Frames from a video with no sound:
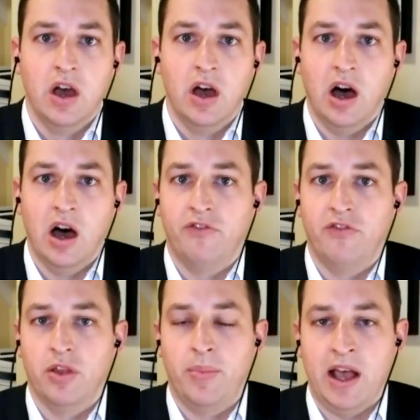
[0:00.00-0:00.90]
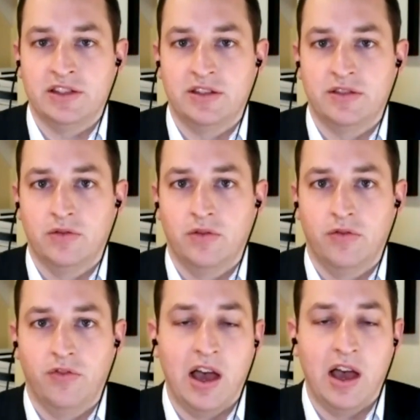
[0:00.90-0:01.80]
For the past
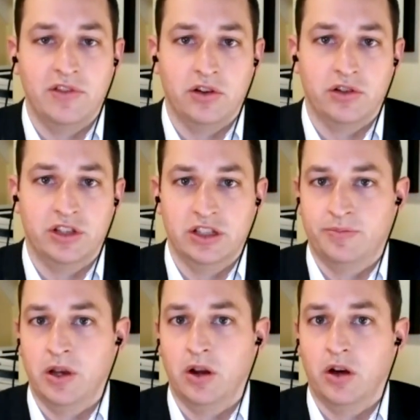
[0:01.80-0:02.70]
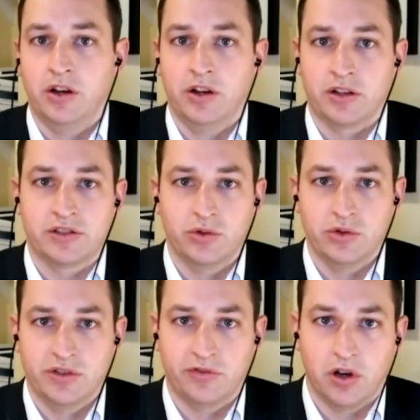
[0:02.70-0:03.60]
5 years, he's been on an
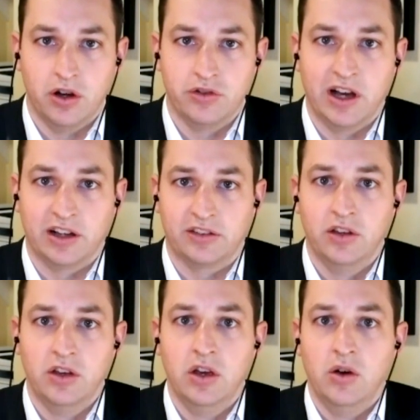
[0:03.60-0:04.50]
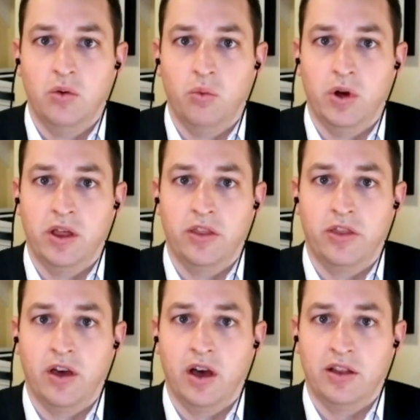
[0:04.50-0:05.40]
exclusive contract with
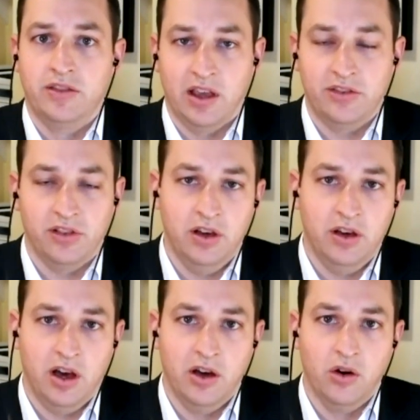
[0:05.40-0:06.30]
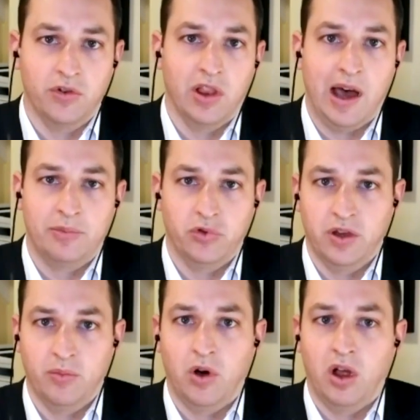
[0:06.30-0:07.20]
Tesla. I overlapped with
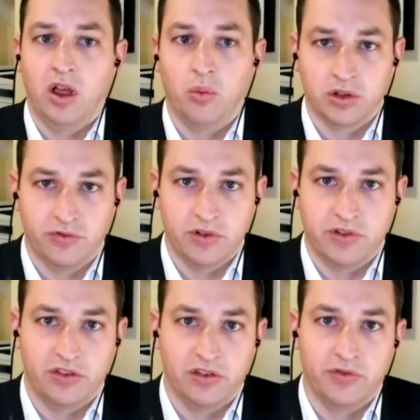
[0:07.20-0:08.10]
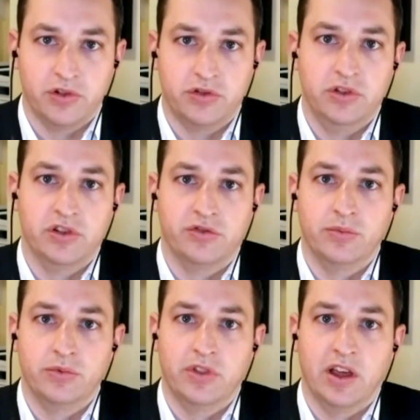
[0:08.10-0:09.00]
him while I worked for Tesla for 2 years
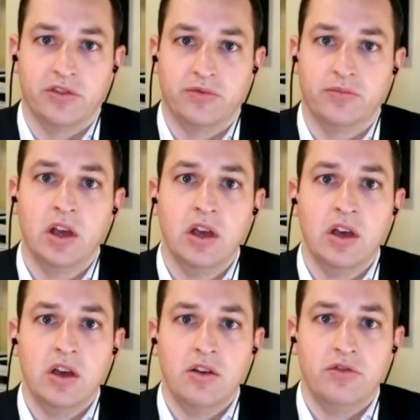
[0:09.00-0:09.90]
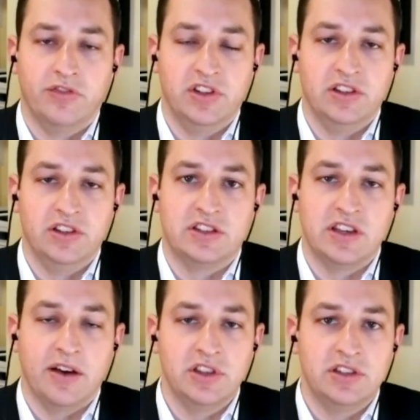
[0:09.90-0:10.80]
from 2015 to
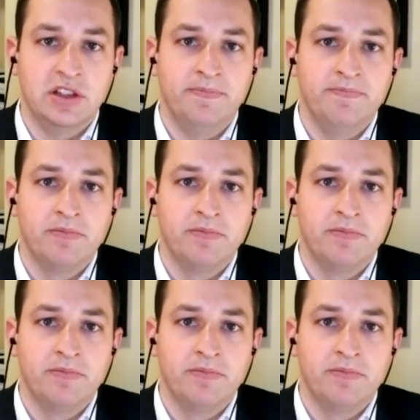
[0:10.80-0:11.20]
17.